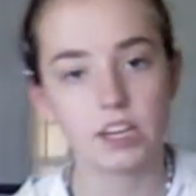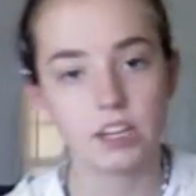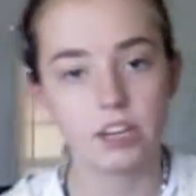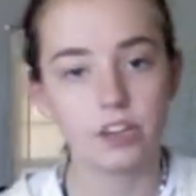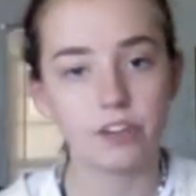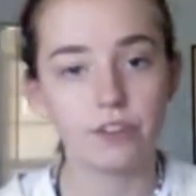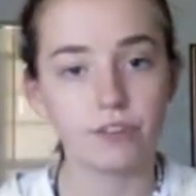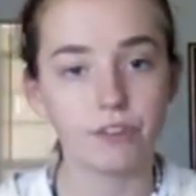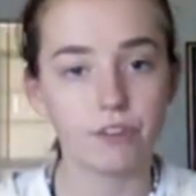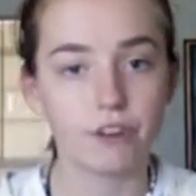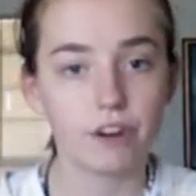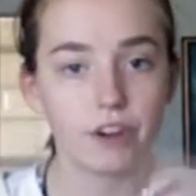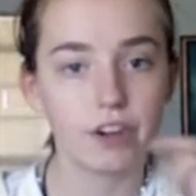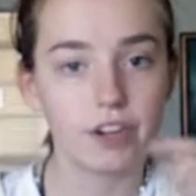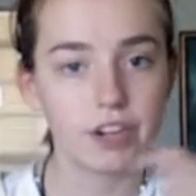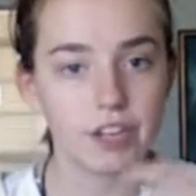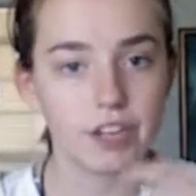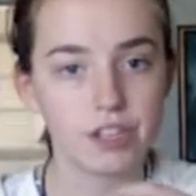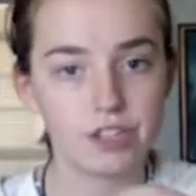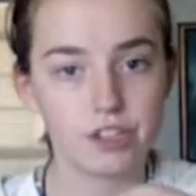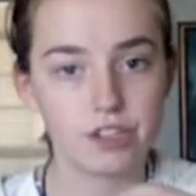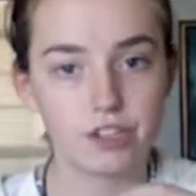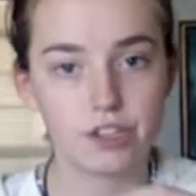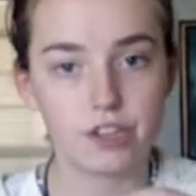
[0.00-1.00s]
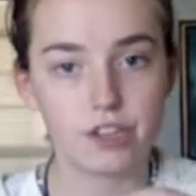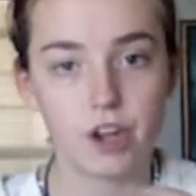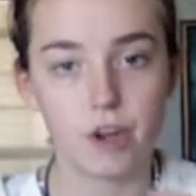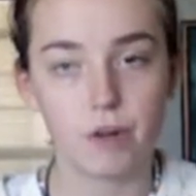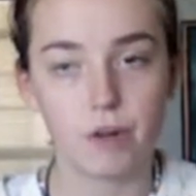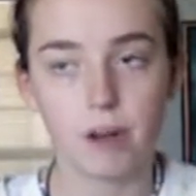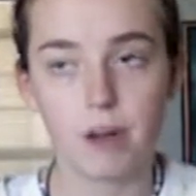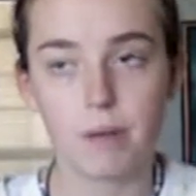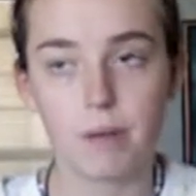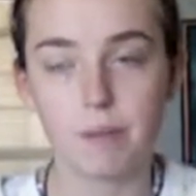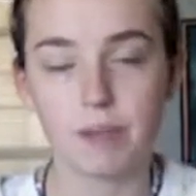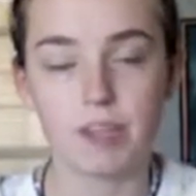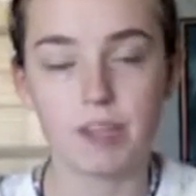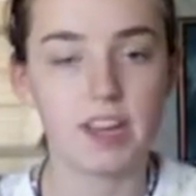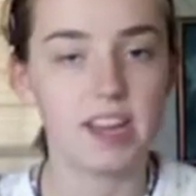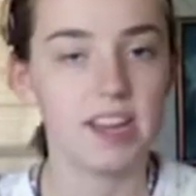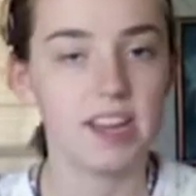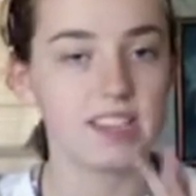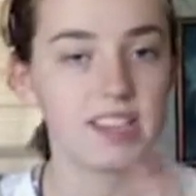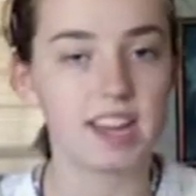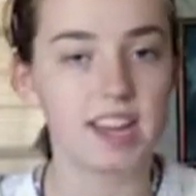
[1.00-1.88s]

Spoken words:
converted it to toe-up because